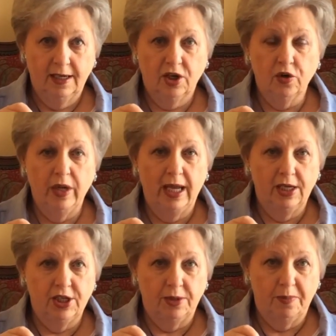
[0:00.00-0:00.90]

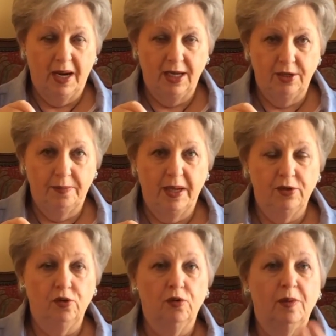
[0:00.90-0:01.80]
created by the
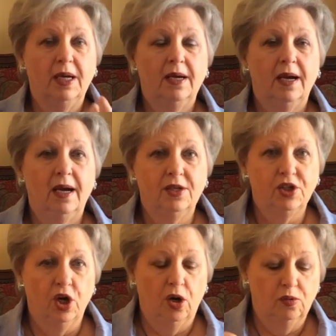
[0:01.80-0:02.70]
pendulum,
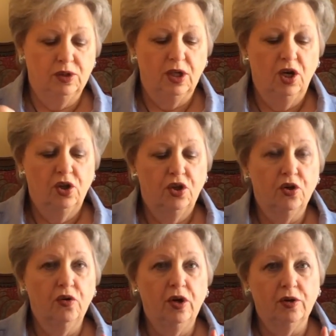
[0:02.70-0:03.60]
and goes
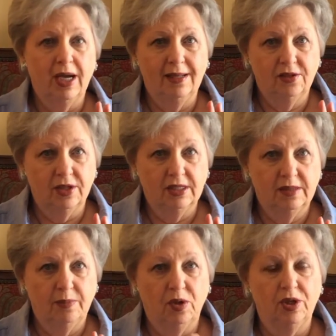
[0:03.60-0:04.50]
through your entrance
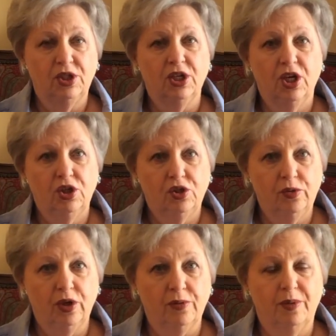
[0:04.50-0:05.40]
point to
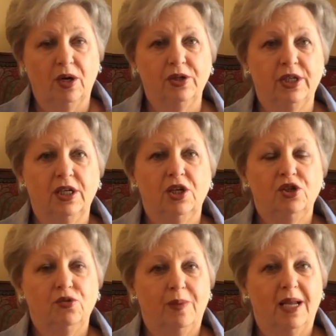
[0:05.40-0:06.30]
your body
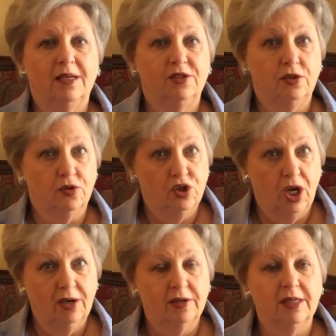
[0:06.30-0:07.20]
to balance your
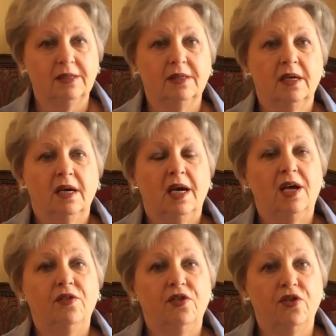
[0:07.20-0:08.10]
chakras,
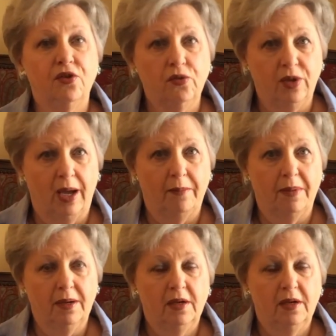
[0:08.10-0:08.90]
and through them